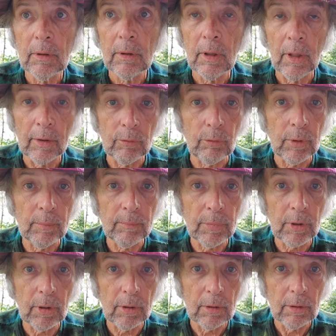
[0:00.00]
I
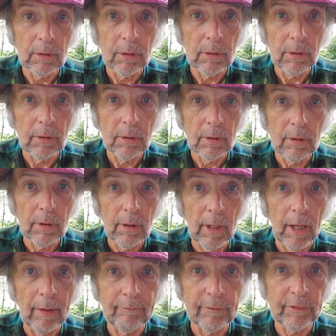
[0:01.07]
whimper,
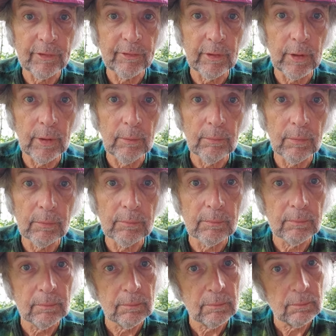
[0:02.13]
half asleep
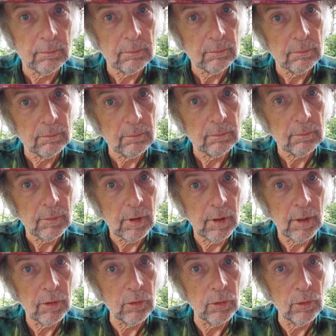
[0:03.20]

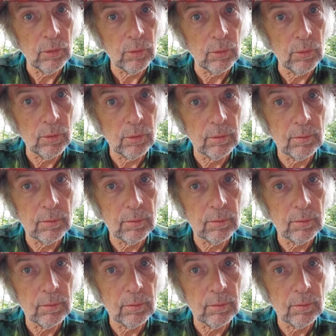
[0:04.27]
and nude.